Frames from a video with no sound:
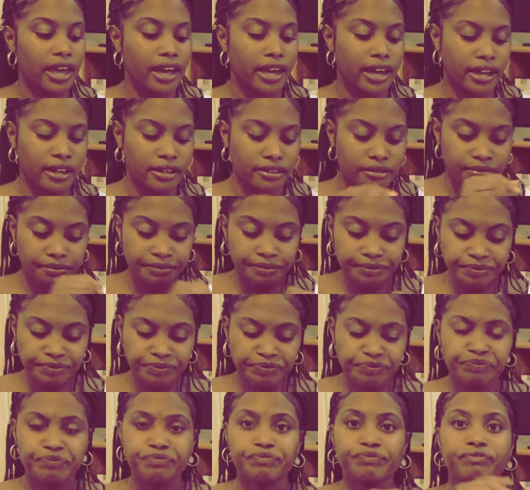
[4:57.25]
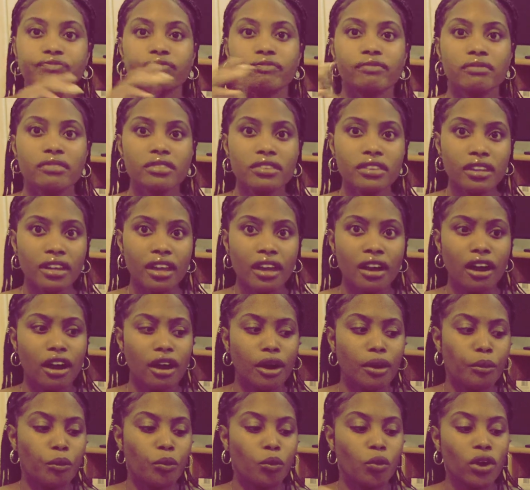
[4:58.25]
And
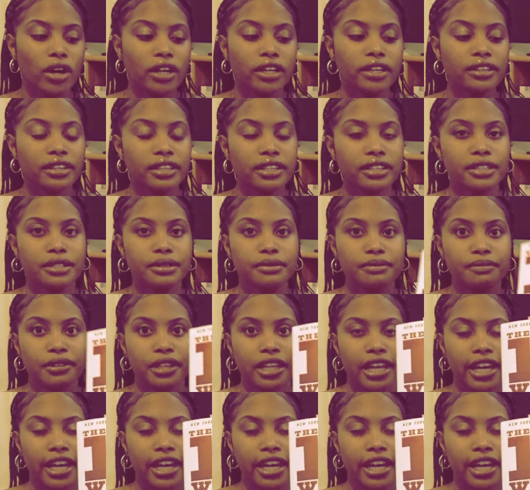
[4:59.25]
One of them,